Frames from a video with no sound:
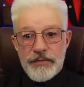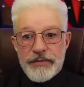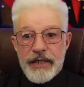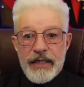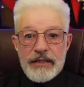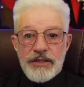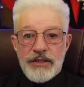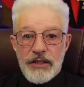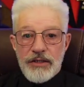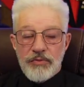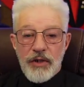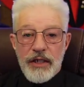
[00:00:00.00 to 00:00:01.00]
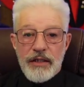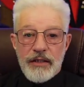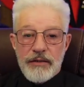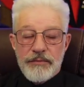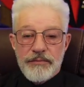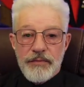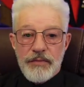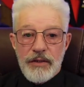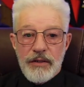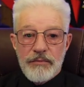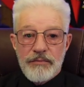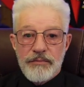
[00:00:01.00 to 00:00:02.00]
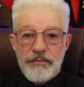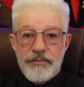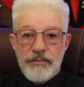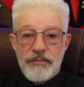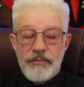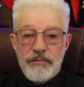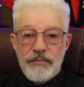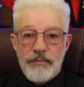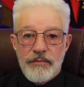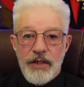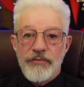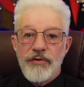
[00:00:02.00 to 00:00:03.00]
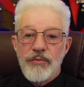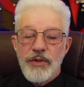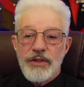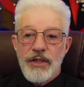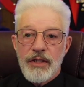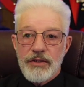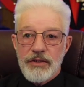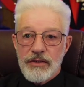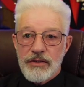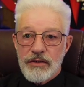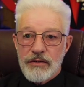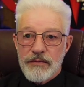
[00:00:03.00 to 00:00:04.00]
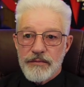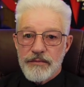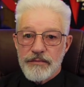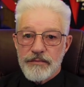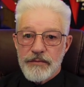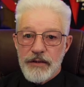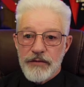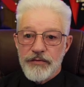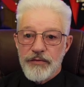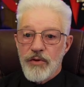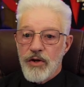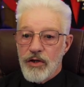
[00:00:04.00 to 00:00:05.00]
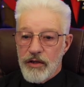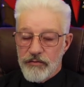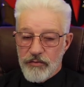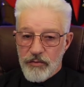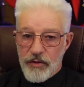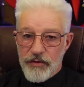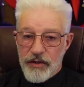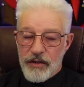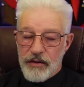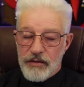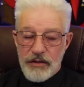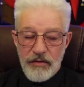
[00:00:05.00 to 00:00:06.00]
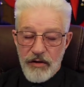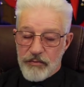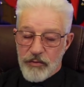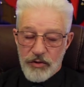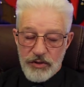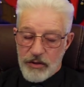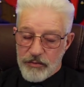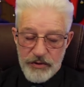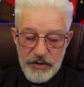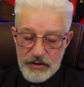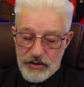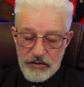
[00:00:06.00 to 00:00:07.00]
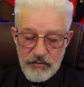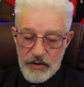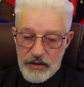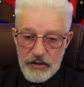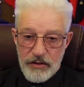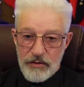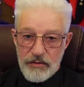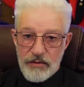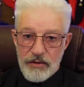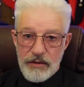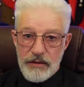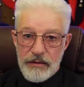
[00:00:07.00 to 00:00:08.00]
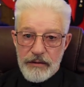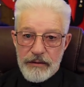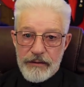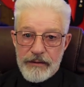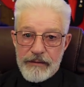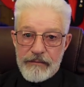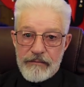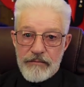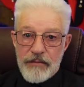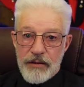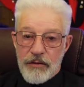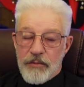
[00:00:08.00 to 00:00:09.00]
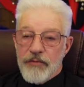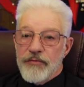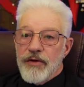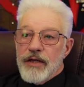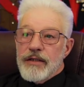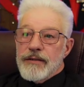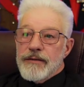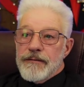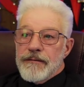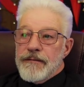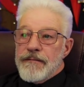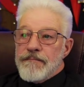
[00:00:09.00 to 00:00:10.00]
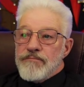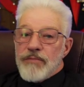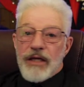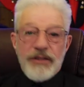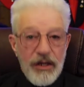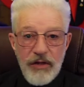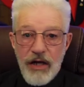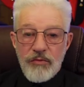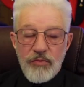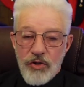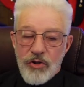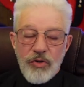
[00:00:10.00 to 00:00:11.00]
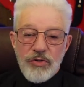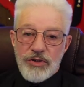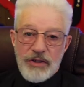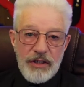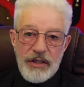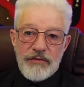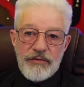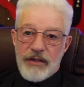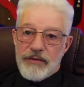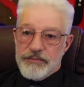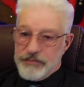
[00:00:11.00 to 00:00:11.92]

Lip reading: That's this week. Living with tinnitus. If you are living with it, you have my sympathies, you really do. And I'm afraid they don't know what causes it either.